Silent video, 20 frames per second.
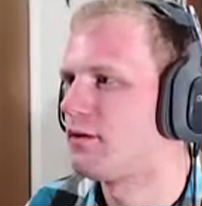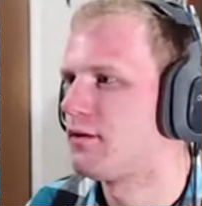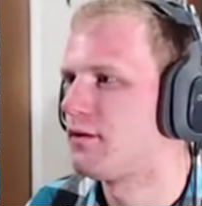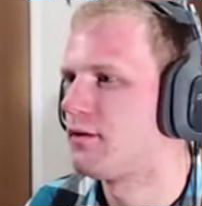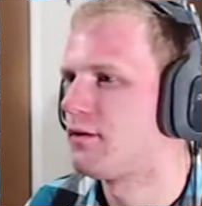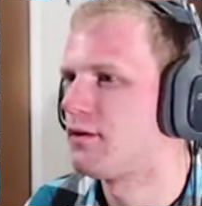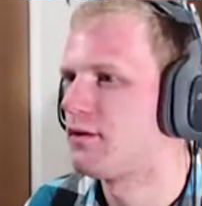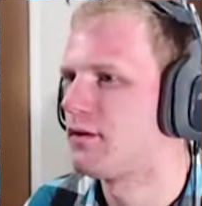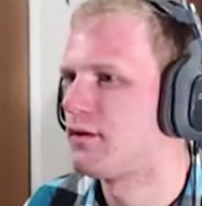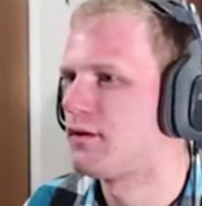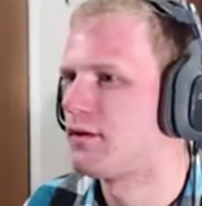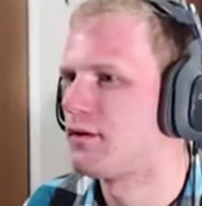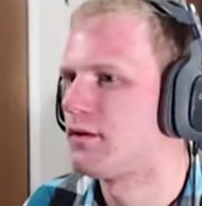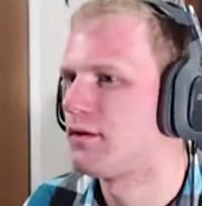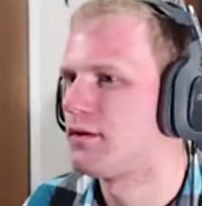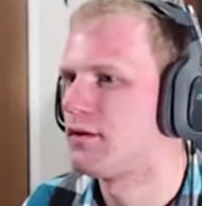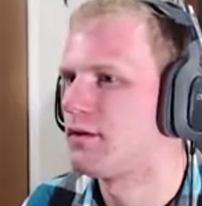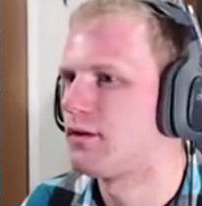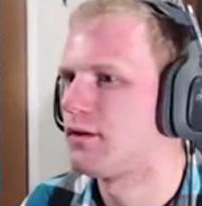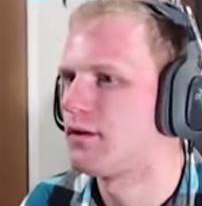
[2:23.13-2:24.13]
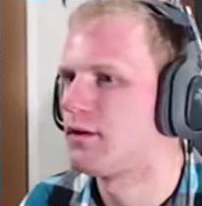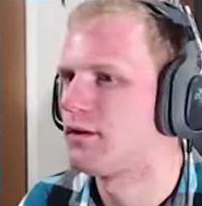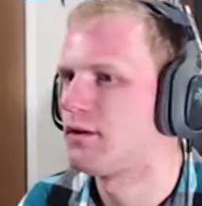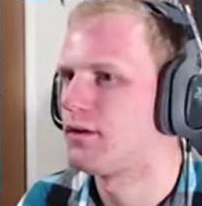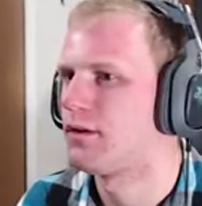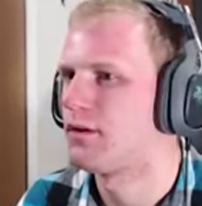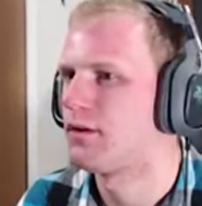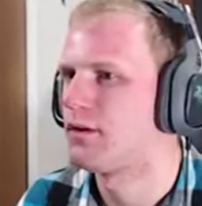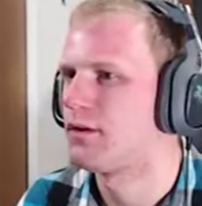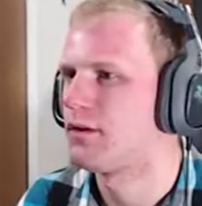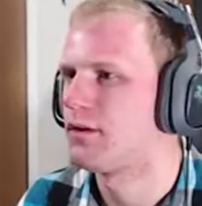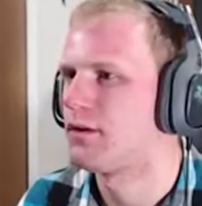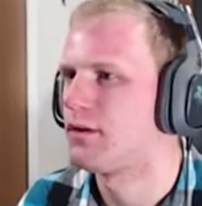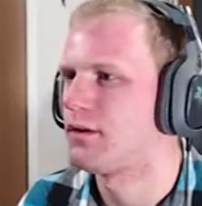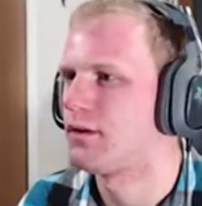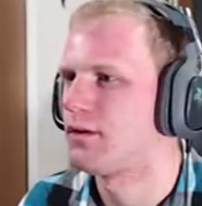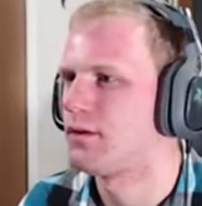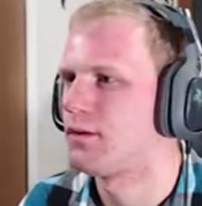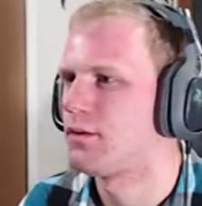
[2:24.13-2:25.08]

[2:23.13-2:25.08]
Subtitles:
Nothing is said.